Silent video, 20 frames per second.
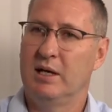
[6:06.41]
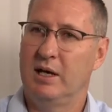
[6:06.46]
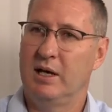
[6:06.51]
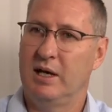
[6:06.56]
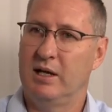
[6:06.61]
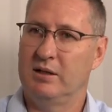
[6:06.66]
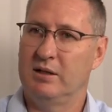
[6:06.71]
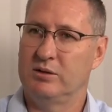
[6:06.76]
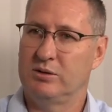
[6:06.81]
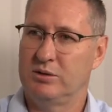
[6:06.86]

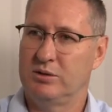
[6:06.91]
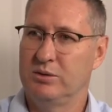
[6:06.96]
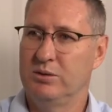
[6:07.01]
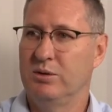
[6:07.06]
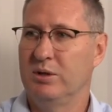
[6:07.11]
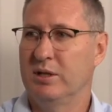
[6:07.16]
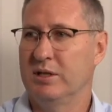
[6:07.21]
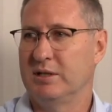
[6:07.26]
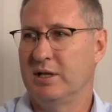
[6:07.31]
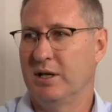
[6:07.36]
And
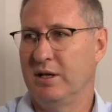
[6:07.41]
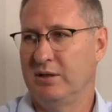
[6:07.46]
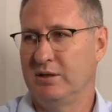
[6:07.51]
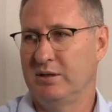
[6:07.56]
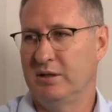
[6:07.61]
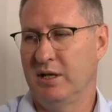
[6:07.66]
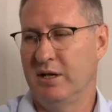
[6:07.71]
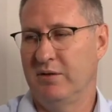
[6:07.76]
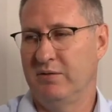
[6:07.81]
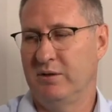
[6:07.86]
two, there's going
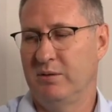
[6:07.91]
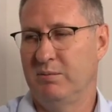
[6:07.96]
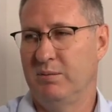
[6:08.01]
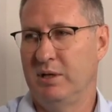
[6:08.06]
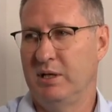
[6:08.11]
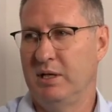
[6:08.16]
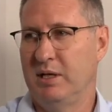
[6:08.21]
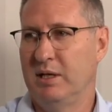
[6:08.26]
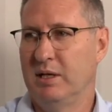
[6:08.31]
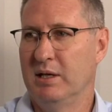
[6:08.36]
to have to
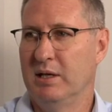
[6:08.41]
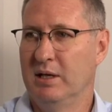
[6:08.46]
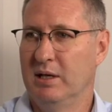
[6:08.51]
be